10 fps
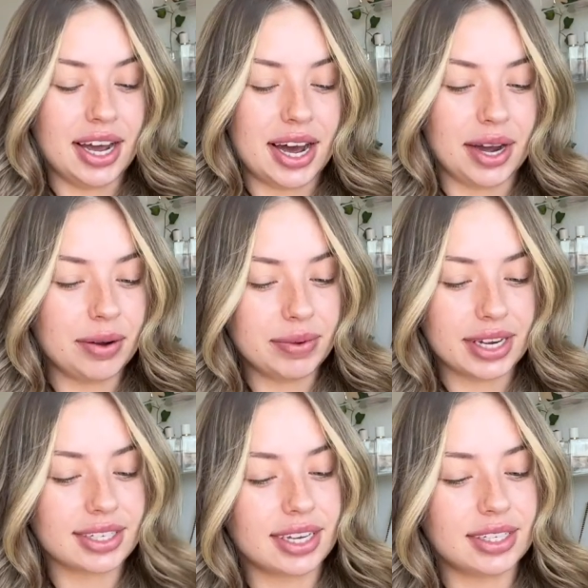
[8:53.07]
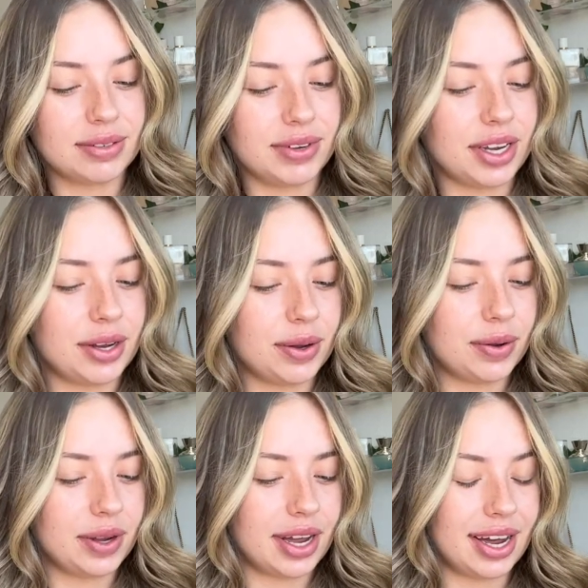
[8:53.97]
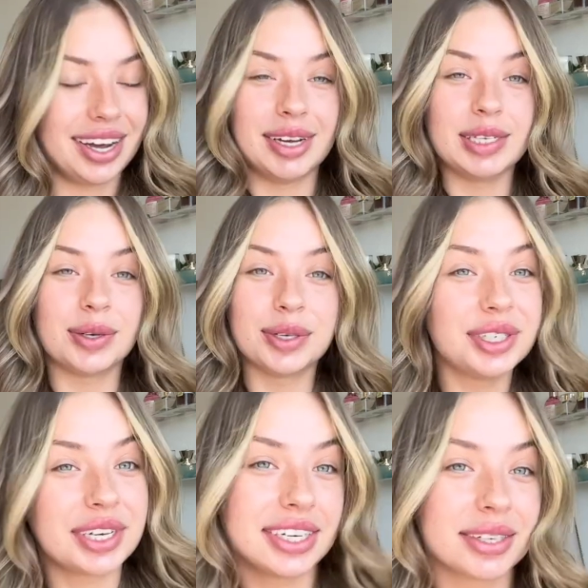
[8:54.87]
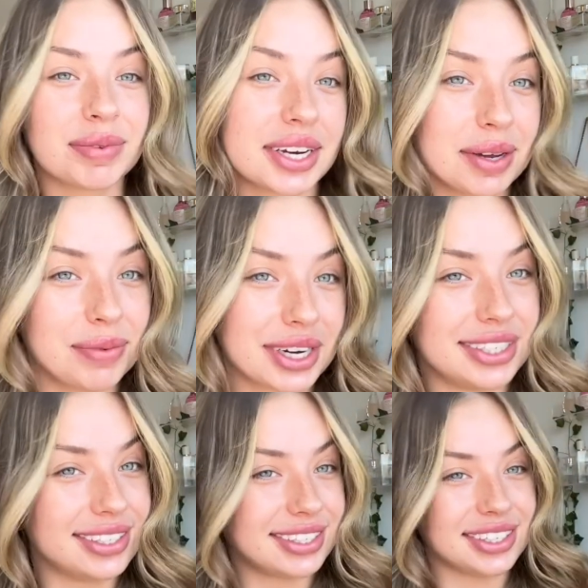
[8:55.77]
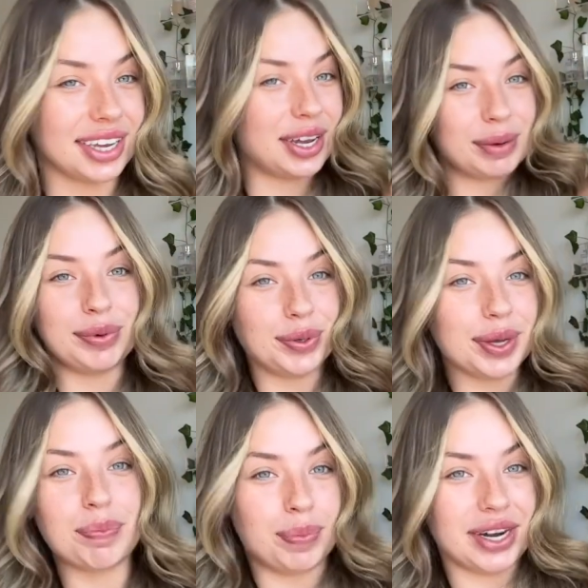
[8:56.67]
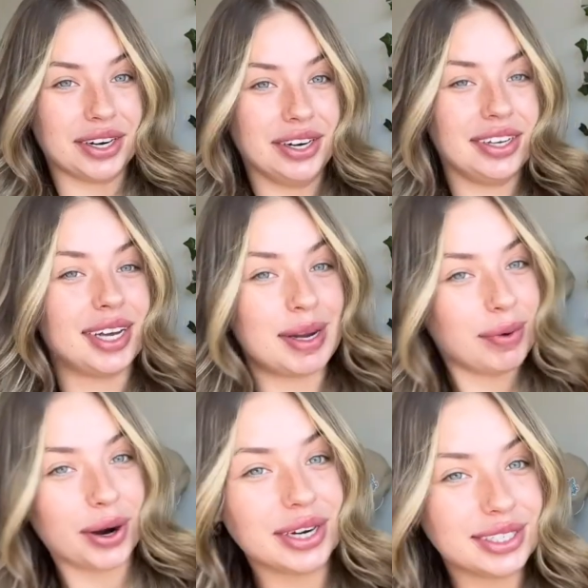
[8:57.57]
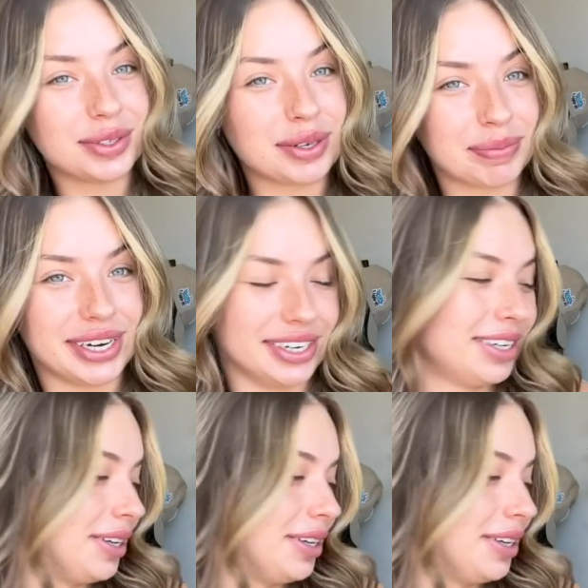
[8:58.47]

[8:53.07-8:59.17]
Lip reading: I hope you guys like this video. I told you guys I'm gonna get more consistent and I'm doing better. I'm already doing better.